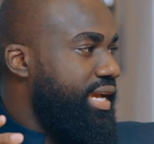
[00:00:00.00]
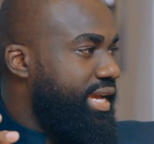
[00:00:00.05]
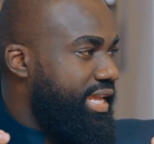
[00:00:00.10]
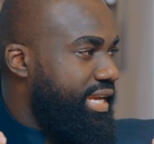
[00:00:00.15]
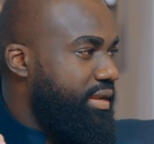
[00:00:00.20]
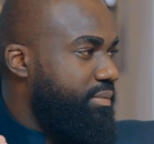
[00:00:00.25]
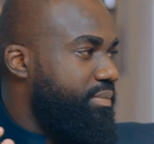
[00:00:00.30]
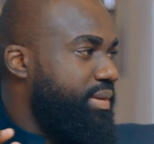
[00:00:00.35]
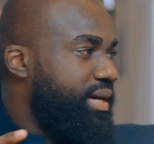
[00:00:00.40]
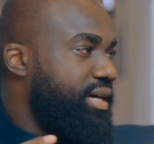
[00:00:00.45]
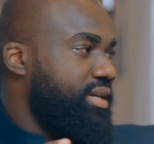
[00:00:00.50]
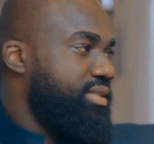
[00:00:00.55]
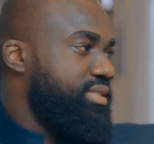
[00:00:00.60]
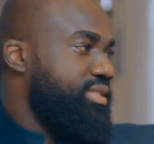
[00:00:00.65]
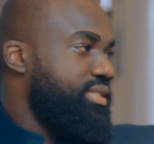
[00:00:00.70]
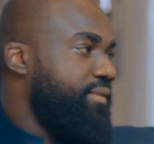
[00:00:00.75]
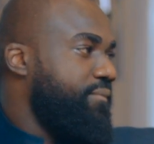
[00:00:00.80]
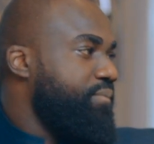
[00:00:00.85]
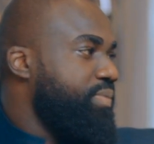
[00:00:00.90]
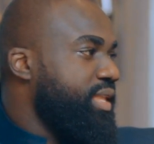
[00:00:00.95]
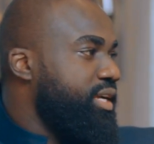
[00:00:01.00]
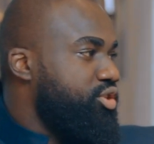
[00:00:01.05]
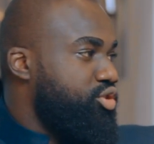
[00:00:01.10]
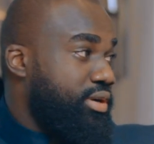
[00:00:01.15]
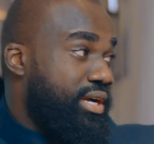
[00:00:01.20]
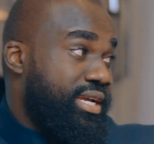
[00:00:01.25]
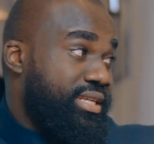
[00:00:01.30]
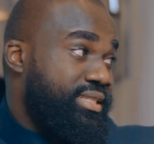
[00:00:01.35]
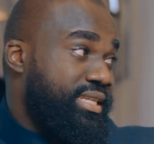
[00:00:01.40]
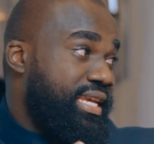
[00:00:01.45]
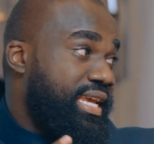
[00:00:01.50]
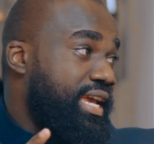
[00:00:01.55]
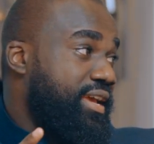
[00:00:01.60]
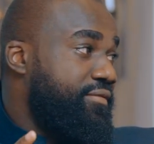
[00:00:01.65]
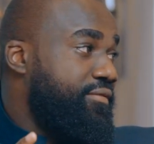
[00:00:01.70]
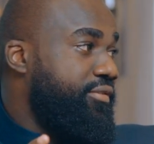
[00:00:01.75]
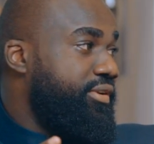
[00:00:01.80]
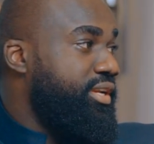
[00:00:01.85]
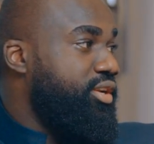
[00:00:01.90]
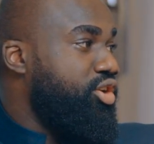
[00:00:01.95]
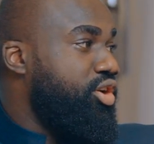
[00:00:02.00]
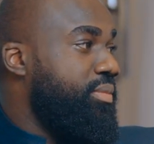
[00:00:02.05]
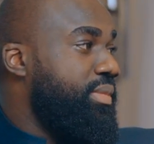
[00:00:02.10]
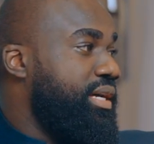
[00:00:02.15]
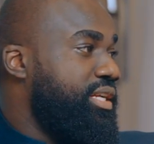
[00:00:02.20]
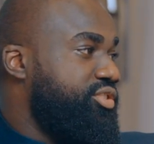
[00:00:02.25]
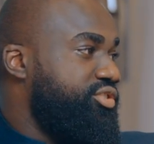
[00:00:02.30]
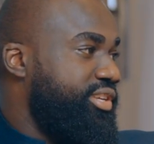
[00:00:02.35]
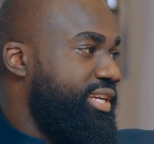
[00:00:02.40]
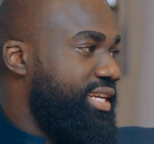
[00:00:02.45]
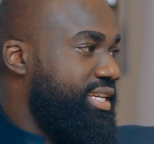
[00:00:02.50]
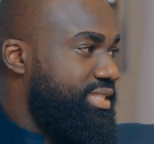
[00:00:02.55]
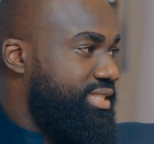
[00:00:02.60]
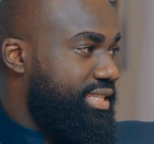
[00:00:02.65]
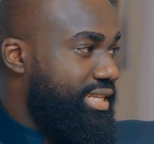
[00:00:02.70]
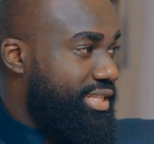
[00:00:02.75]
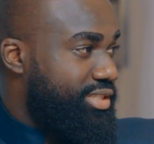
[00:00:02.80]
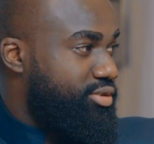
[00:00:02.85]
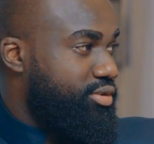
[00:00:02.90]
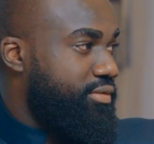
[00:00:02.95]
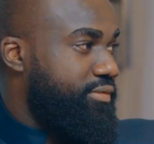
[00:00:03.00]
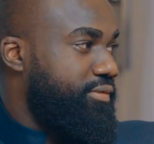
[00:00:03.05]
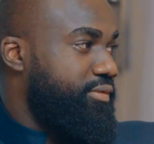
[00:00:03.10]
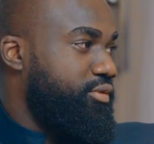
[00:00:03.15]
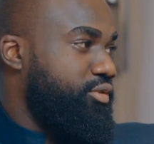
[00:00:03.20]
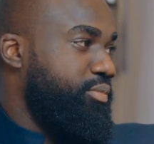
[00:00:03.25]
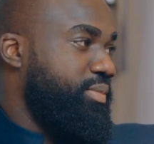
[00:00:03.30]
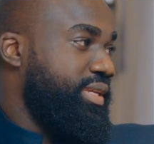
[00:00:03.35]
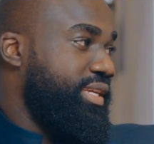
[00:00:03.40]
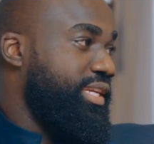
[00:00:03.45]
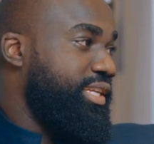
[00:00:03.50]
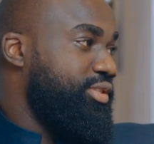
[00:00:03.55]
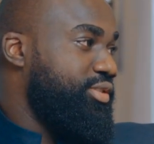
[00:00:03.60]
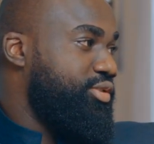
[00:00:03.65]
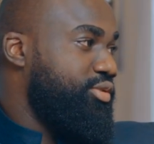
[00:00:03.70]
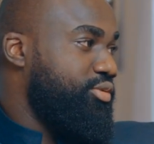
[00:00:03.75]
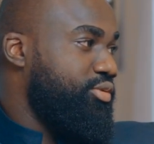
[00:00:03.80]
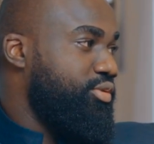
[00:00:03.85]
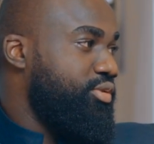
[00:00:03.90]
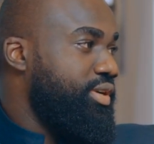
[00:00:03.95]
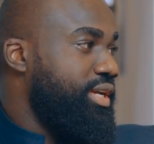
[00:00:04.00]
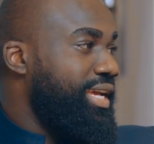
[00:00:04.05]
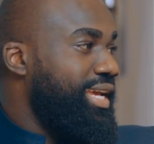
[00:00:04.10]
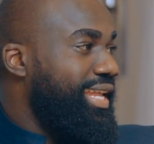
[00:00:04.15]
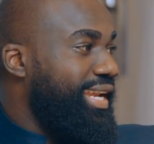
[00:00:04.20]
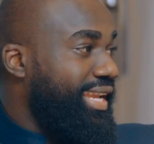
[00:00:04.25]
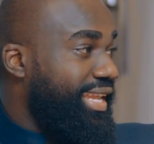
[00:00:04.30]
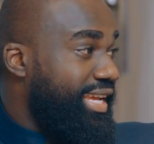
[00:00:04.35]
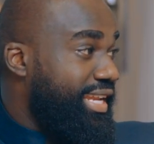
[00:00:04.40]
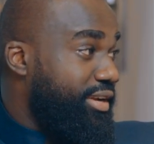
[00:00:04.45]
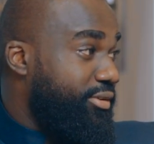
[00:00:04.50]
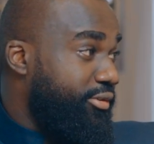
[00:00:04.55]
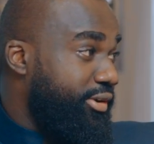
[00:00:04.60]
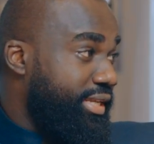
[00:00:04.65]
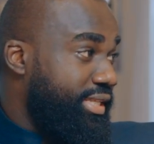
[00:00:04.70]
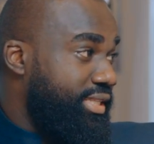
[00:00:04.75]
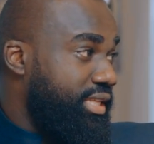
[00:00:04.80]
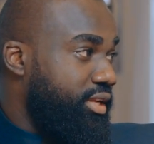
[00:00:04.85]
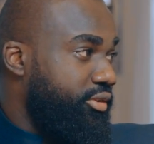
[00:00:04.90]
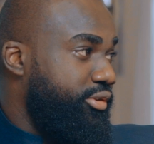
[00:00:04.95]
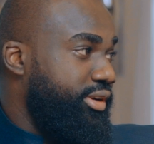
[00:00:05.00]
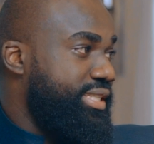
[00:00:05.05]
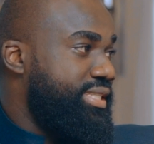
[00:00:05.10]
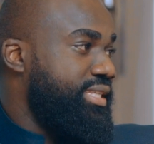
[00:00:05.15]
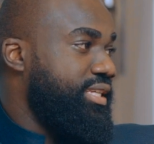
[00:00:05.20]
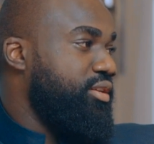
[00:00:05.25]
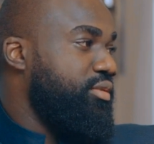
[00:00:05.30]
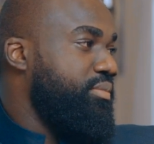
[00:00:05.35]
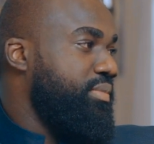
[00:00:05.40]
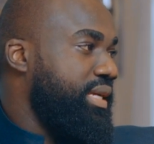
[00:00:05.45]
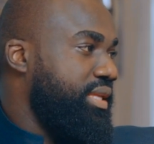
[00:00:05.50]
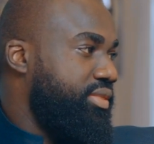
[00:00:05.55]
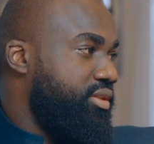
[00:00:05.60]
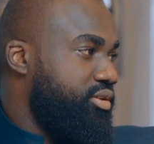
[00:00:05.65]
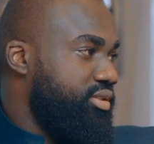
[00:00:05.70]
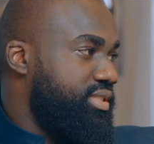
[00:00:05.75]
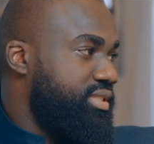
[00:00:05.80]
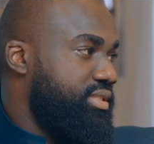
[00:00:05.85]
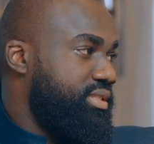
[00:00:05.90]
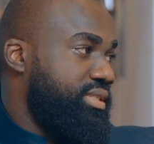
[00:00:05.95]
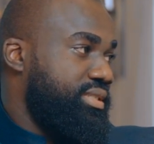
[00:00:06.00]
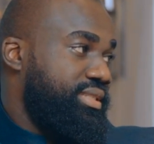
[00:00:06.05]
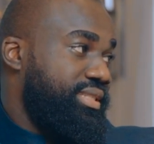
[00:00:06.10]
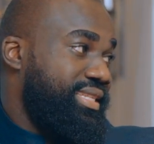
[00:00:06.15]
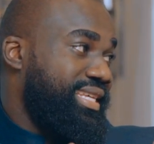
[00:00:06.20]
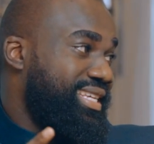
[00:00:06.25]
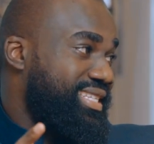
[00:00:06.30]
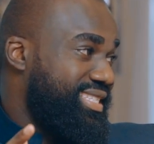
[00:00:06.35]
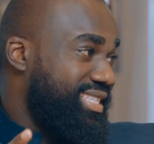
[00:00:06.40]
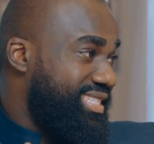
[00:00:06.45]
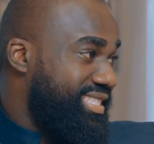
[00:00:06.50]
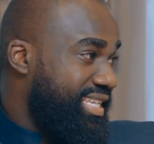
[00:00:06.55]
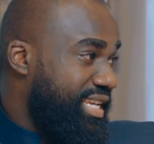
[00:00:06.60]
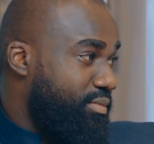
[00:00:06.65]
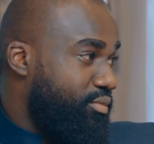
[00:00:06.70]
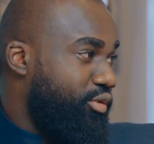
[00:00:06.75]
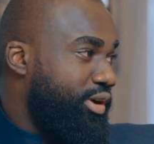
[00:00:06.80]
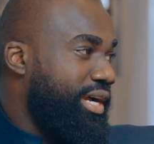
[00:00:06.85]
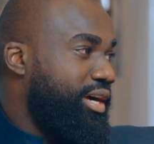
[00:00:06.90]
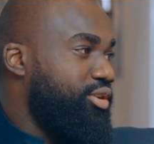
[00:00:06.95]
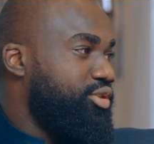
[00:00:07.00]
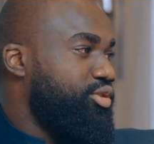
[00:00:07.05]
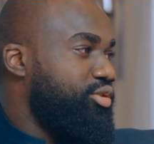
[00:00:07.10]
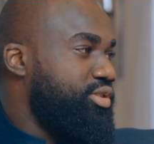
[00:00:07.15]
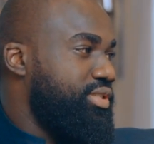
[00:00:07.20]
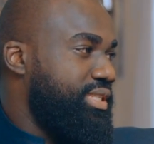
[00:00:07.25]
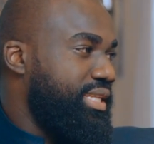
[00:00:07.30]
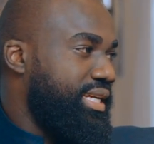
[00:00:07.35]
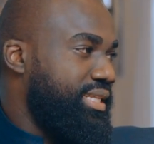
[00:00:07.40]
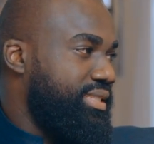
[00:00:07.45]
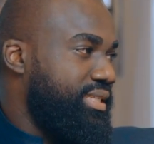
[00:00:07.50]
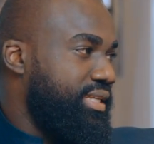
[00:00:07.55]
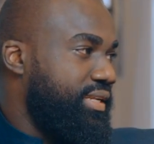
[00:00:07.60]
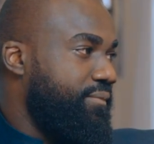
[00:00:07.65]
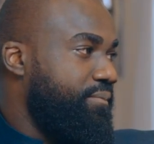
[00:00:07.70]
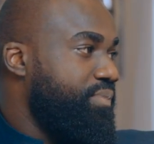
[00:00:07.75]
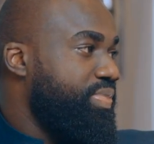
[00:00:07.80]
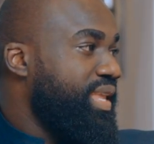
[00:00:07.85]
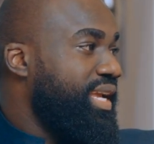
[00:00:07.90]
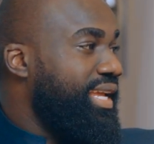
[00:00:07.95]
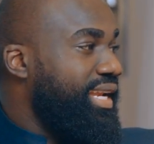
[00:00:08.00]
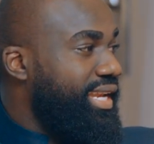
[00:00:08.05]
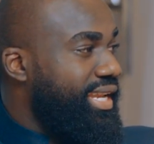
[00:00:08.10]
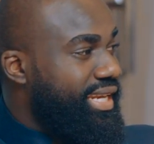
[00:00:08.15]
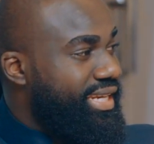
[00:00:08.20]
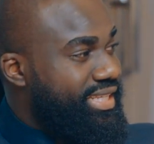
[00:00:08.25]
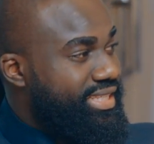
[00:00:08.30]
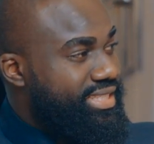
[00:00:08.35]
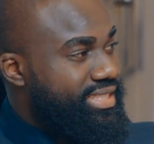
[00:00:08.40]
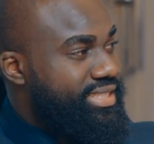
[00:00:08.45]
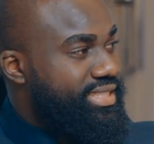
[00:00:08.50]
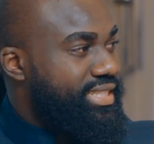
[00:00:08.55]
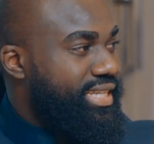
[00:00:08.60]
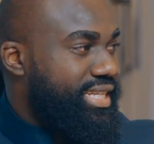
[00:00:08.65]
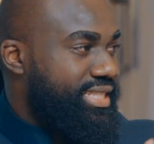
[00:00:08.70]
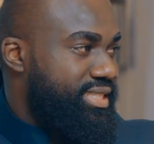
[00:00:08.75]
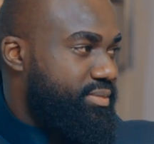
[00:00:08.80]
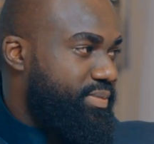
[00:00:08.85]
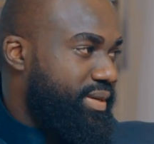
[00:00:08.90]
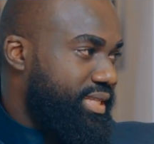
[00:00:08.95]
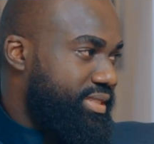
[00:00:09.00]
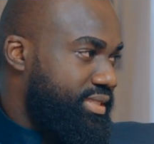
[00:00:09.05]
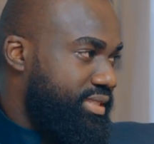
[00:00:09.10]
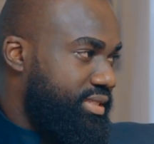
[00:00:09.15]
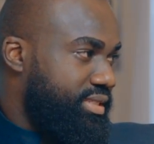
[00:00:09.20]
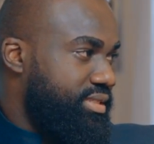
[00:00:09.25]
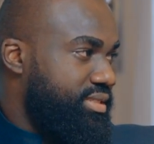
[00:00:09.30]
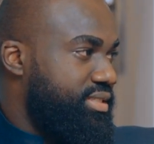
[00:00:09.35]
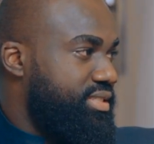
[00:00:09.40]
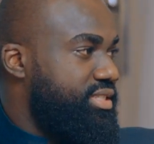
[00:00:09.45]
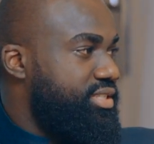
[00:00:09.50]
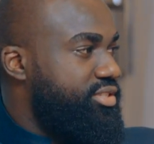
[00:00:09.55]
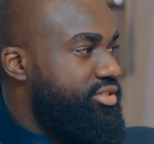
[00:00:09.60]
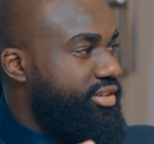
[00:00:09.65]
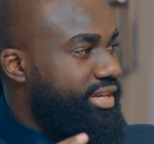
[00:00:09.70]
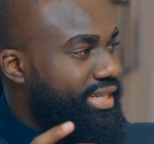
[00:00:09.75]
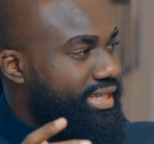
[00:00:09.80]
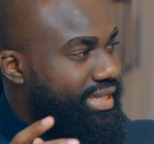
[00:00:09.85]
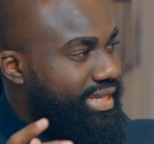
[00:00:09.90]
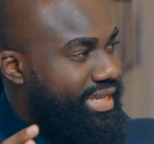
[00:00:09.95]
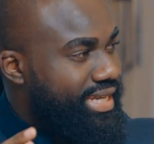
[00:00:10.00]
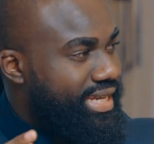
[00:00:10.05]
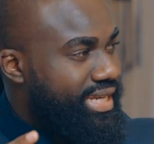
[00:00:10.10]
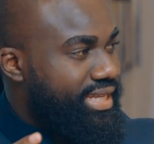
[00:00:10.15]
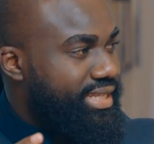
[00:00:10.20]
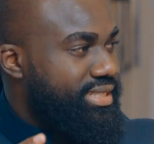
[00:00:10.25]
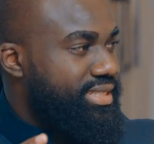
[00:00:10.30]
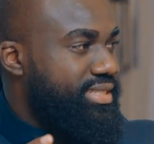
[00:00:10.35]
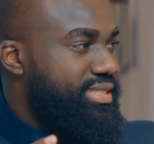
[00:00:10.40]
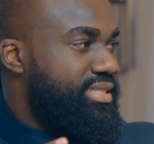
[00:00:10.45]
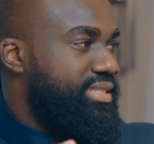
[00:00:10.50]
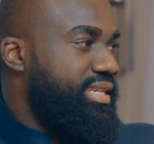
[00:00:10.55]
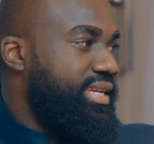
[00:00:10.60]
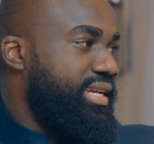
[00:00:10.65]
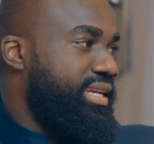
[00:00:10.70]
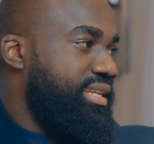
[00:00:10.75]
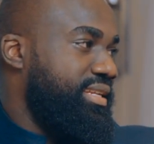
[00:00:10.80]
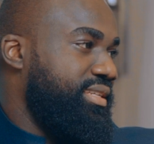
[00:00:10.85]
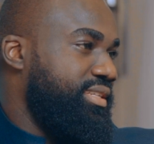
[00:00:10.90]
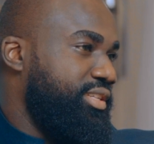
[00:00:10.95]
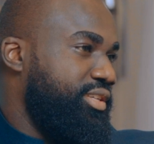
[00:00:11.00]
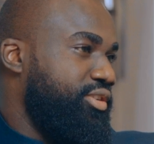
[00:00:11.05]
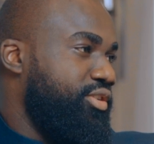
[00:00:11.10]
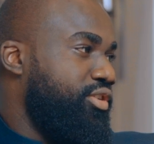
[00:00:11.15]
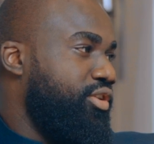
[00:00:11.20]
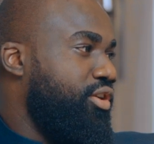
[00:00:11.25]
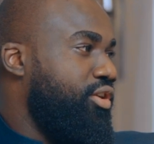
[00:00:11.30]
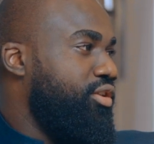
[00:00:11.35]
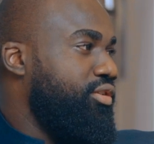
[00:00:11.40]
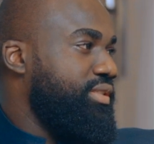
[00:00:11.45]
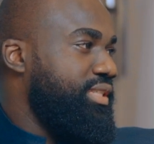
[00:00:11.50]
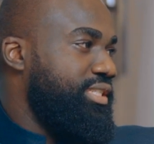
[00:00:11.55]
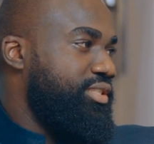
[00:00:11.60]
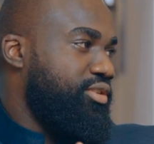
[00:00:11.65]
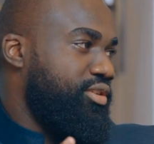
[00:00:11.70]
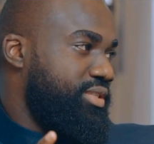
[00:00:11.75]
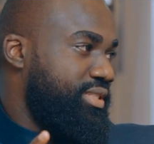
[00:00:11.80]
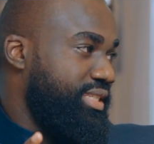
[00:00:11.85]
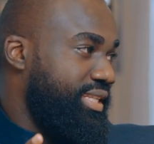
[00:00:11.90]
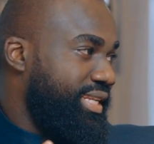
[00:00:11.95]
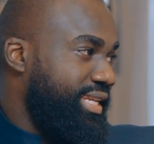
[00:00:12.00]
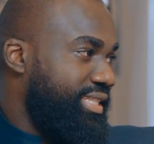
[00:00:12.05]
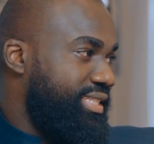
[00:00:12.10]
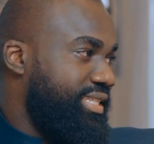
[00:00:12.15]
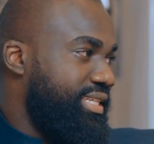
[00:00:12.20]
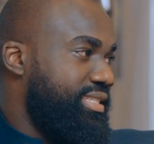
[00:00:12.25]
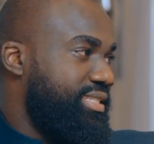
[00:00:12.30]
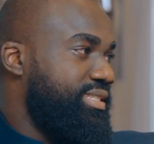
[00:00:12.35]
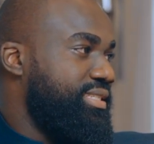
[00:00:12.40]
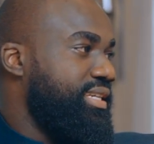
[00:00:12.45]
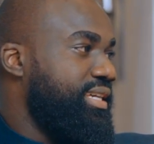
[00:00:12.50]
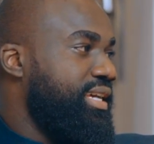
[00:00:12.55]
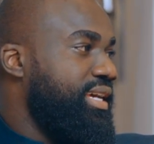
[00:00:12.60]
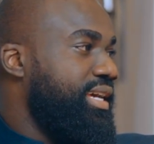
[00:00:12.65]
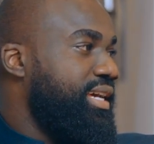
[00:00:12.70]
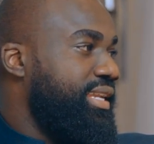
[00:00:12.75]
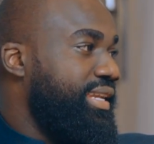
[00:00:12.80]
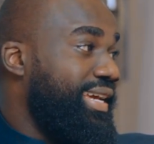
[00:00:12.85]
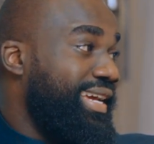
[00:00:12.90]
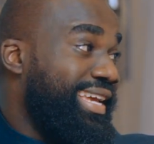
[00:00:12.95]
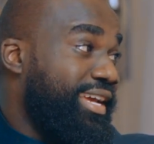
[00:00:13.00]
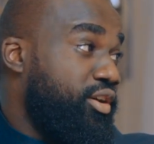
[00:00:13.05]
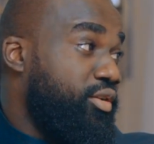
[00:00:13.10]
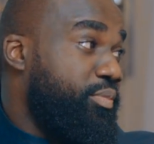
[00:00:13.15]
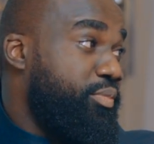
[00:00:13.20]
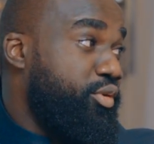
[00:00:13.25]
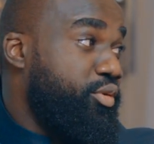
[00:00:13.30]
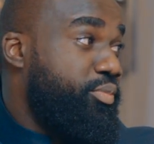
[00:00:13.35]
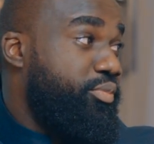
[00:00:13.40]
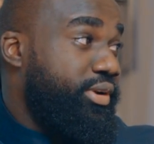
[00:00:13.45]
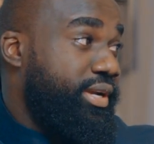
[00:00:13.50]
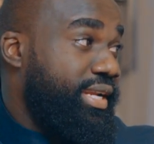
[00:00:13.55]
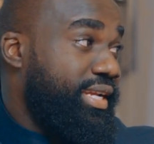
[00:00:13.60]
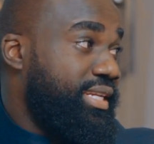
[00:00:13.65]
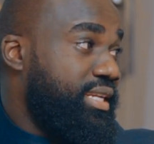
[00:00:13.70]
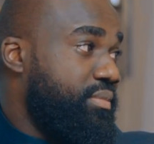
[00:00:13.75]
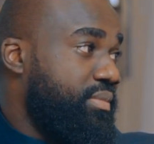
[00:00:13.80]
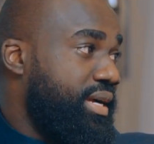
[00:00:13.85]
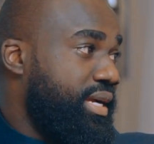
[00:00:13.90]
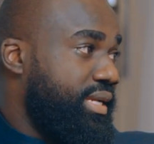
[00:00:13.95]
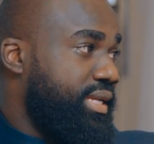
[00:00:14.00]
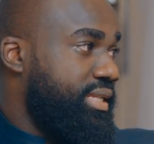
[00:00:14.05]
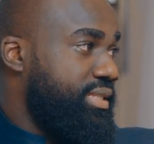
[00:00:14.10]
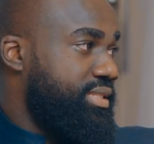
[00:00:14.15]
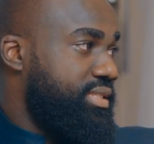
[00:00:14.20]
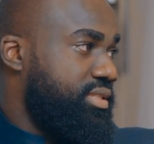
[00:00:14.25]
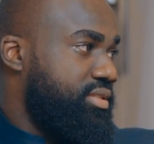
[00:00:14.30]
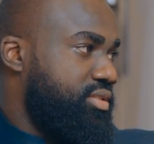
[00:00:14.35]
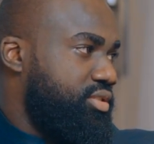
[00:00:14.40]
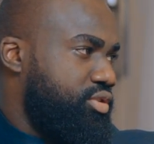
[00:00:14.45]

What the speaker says: and the banks. So as every normal trader starts off, you begin to learn retail methods. That's the same way I also started, learning chart patterns, trend lines, and all these oscillators that help you predict the markets.